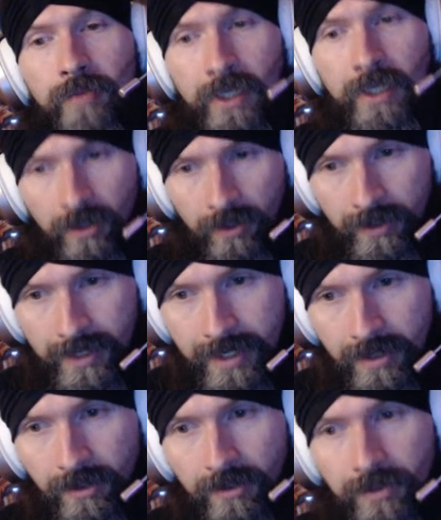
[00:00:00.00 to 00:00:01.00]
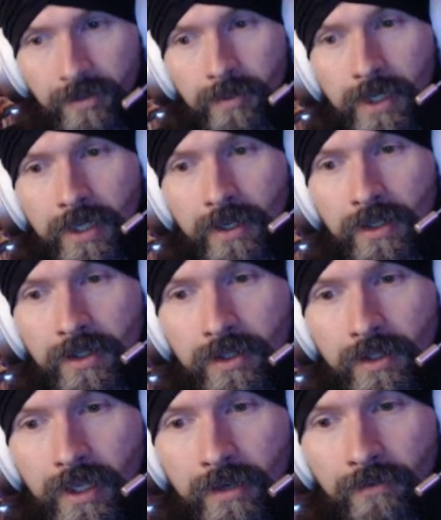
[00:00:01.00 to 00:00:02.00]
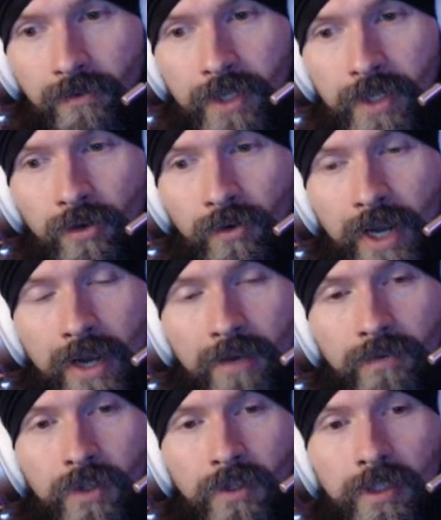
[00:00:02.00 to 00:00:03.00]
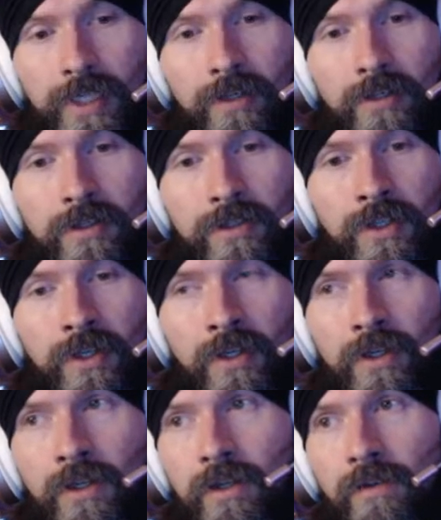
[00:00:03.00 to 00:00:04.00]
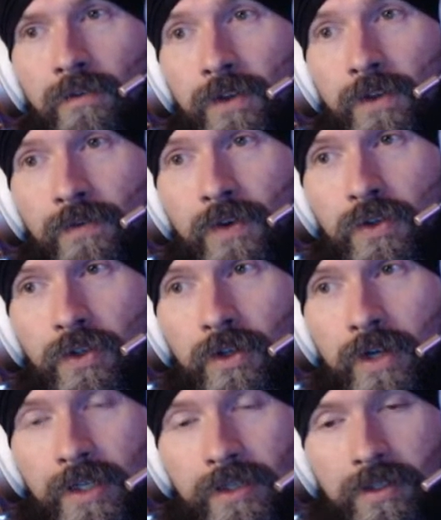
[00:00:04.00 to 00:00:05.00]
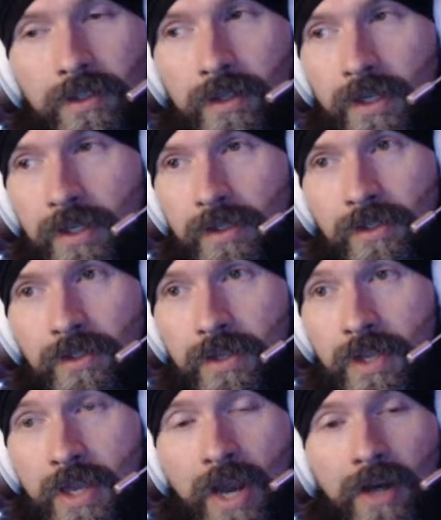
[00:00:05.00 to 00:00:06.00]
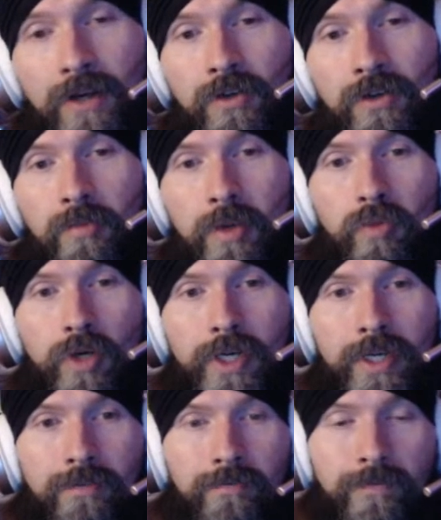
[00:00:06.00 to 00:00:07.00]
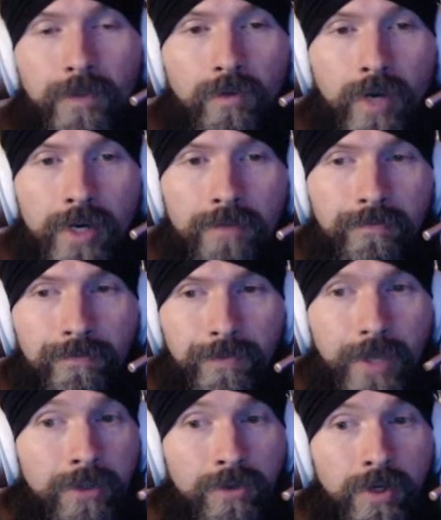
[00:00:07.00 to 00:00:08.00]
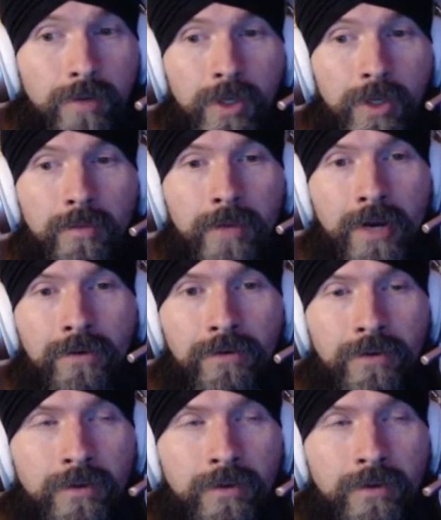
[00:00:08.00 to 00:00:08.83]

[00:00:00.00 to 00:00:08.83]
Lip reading: good leaders. Because if we don't have good leaders for the future, it's not going to be pretty, right? That's what I'm all about,